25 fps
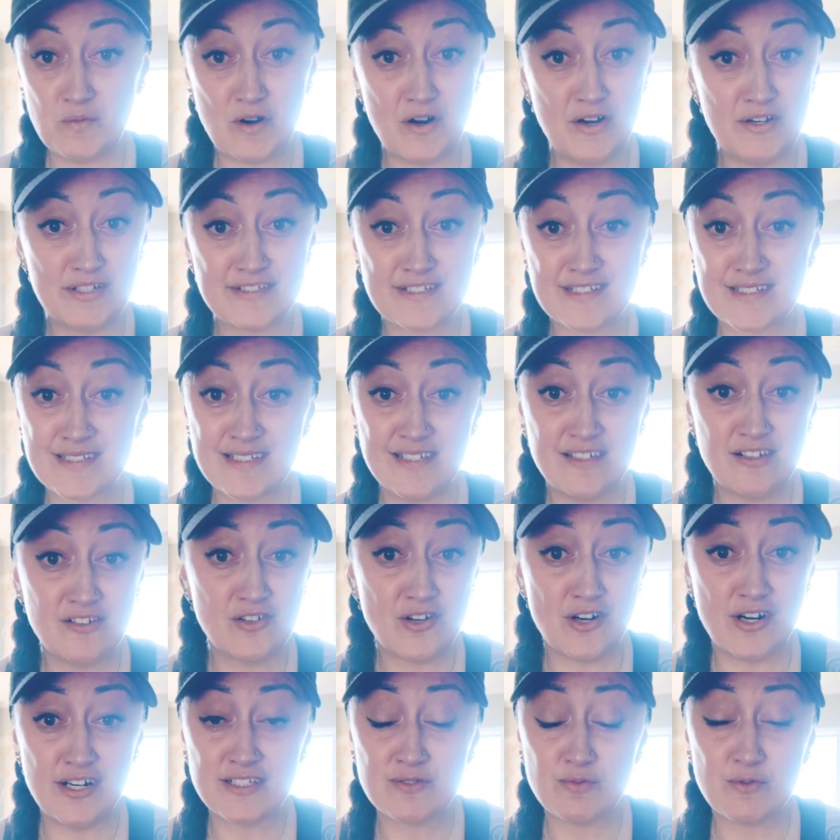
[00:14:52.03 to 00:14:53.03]
honestly,
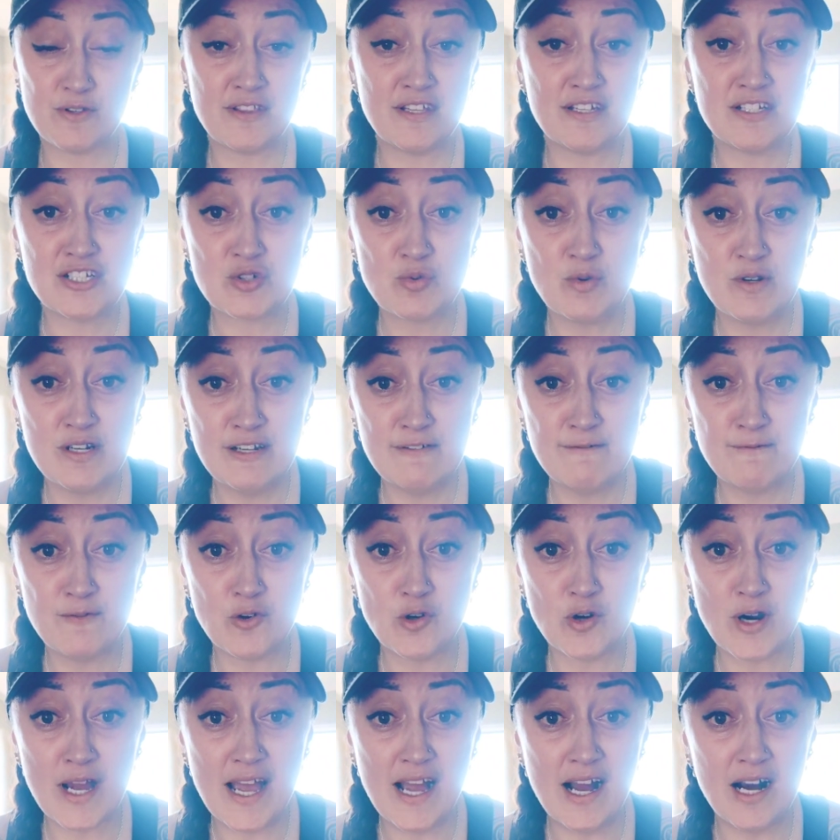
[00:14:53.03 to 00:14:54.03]
guys, within
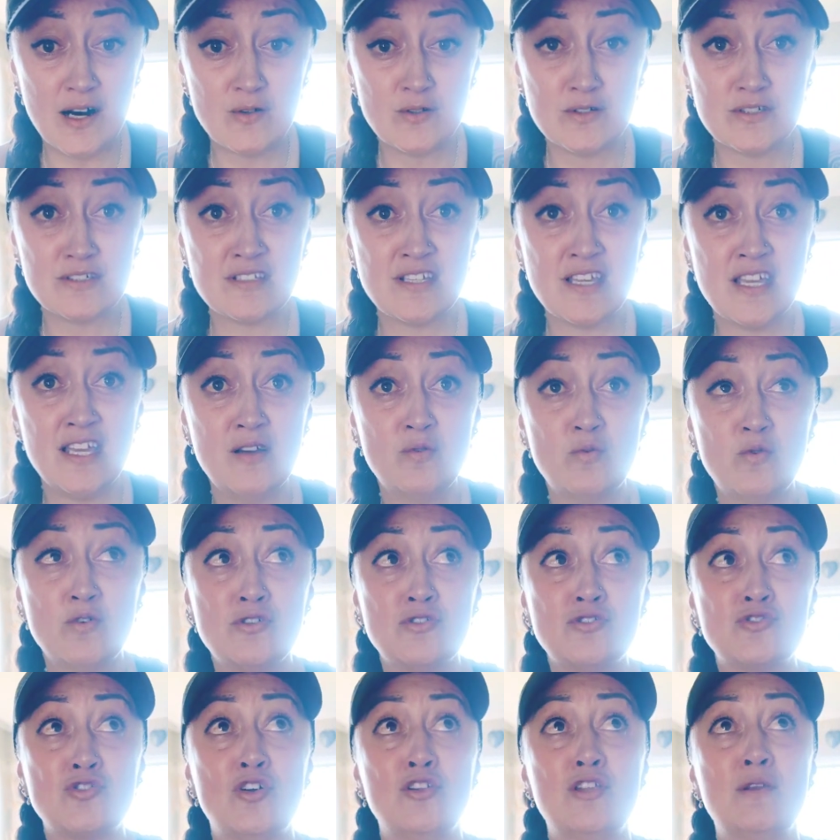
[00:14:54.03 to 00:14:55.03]
24 hours, he
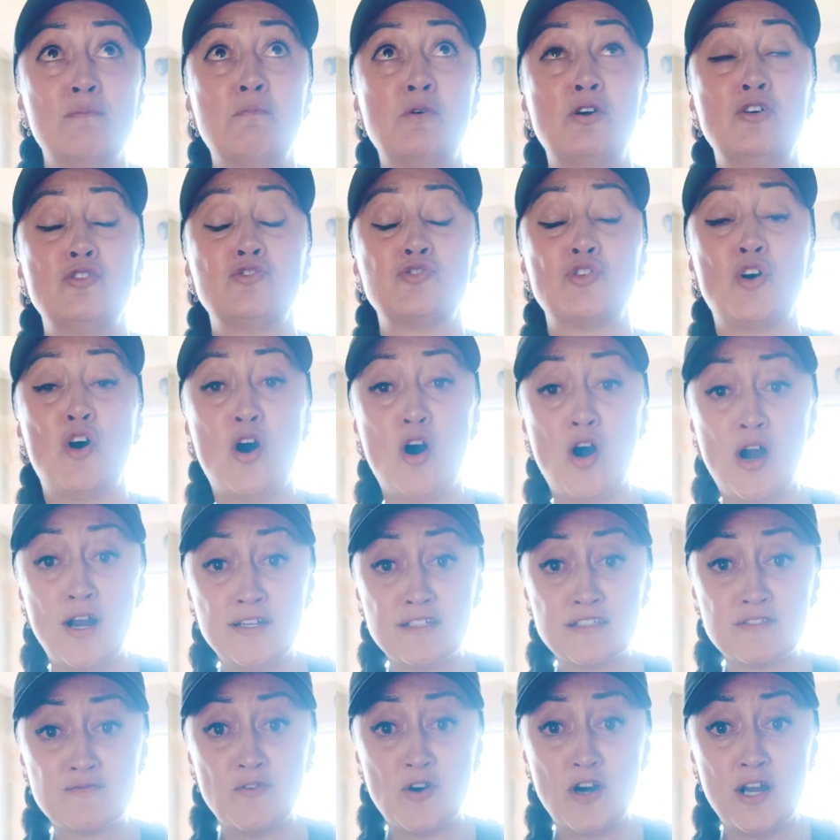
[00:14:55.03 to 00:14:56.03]
was on the most
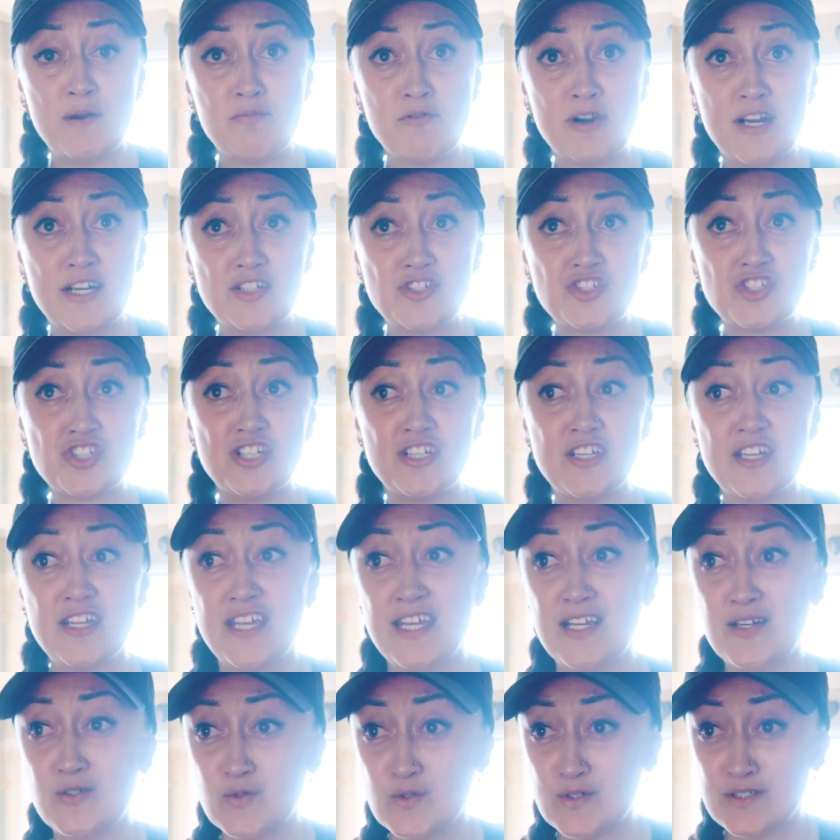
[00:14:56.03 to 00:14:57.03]
highest vibration.
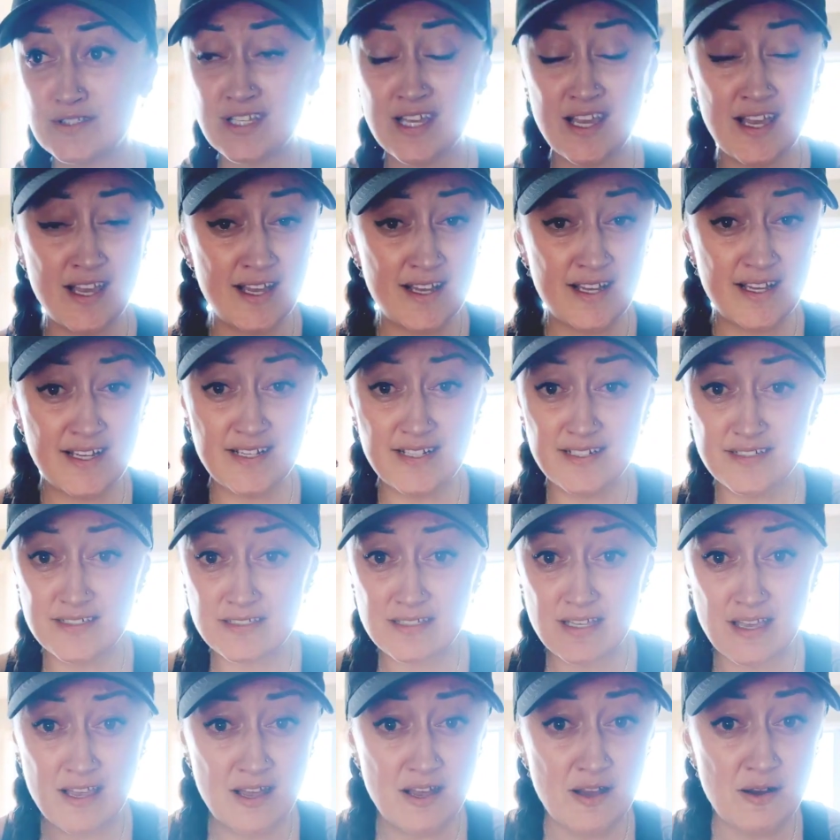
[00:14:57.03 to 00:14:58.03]

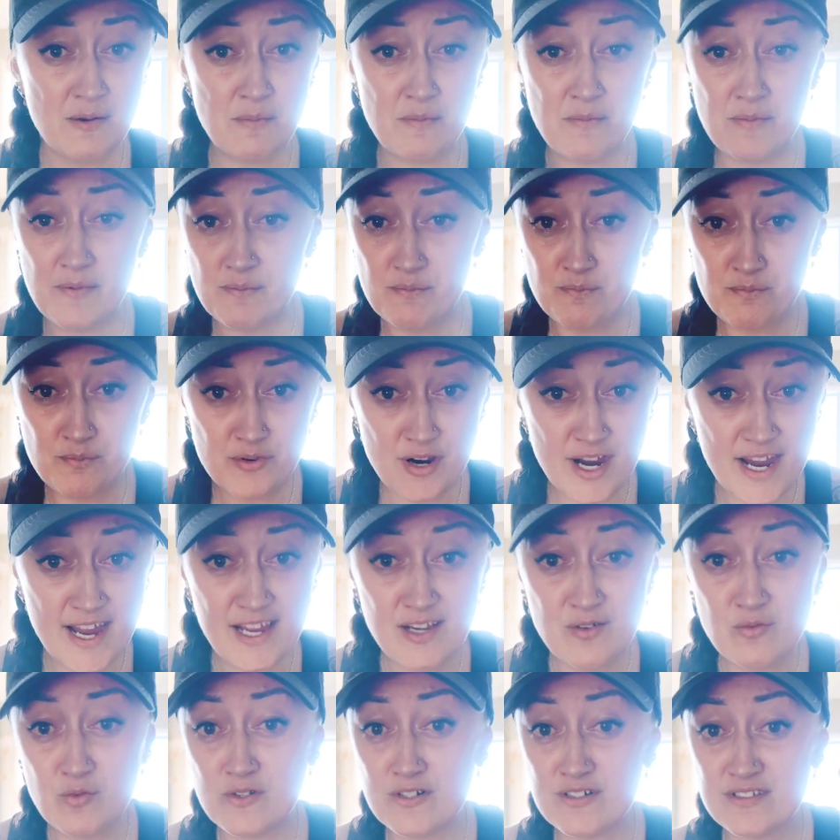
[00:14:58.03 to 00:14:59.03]
His
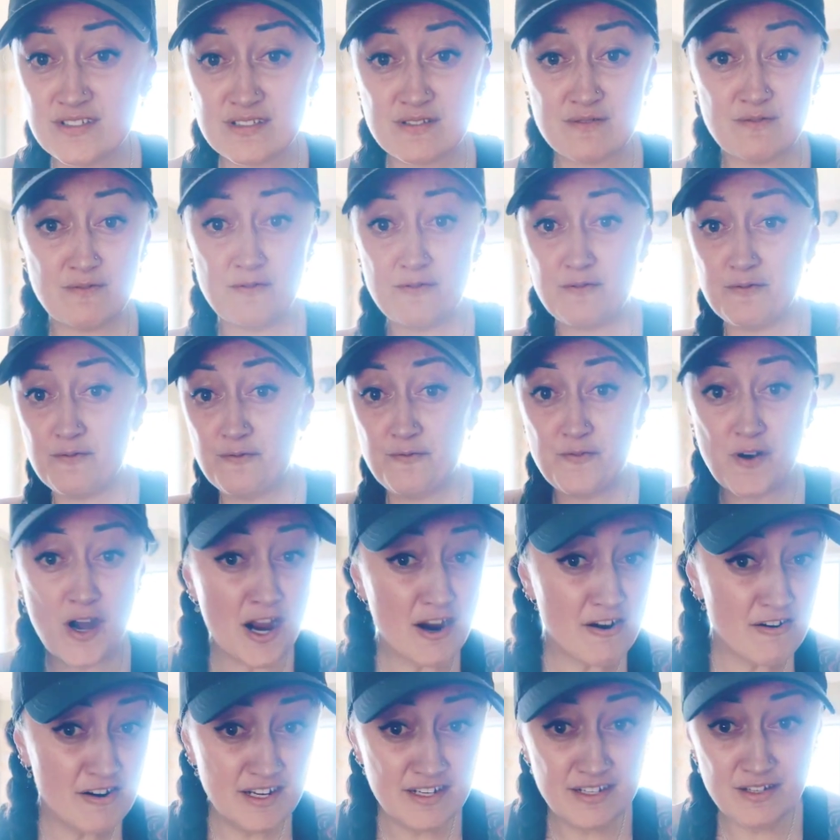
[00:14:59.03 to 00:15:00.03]
brain was
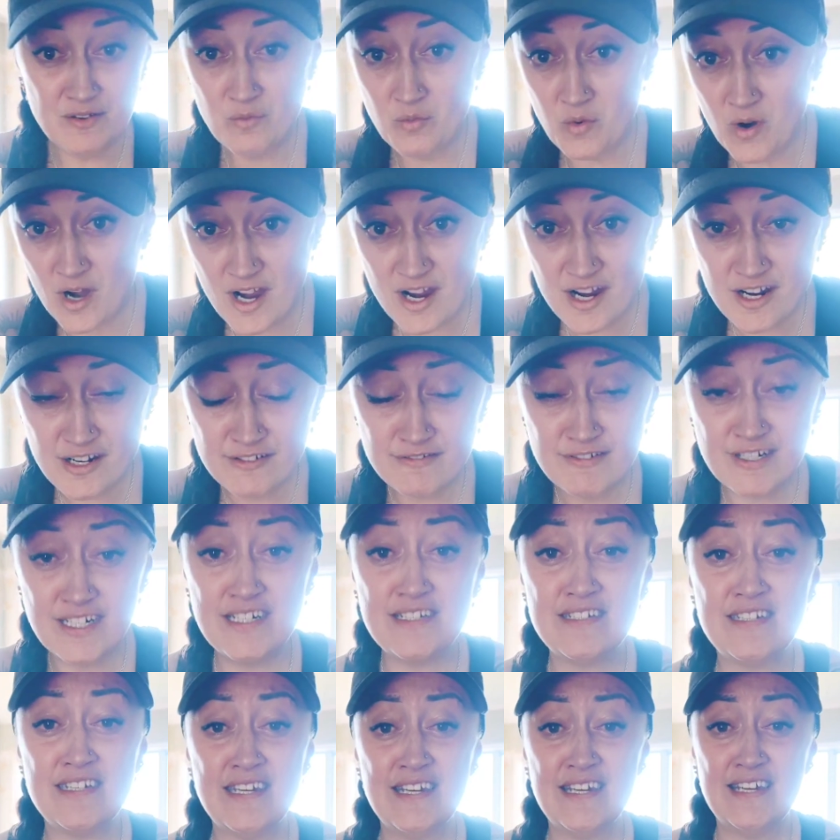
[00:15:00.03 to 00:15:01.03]
firing and
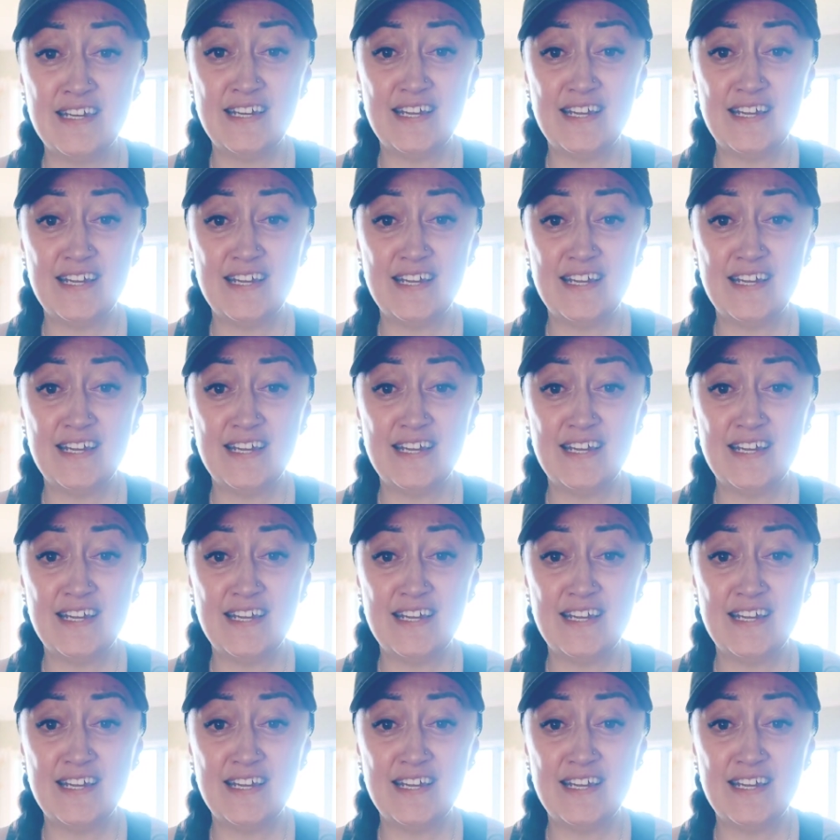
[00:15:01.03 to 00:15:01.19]
wiring.